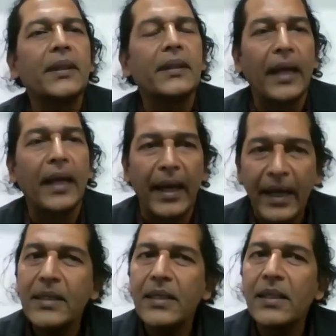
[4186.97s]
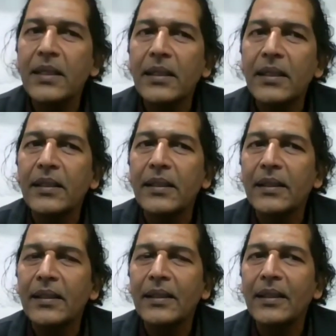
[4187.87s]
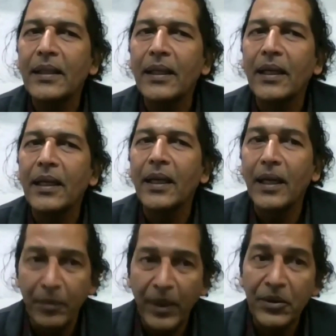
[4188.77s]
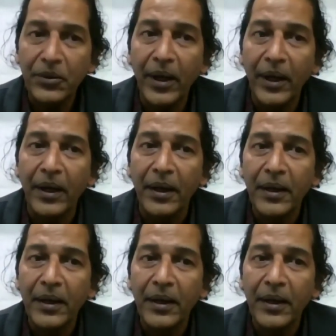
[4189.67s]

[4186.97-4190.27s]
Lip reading: their eggs, it means rain.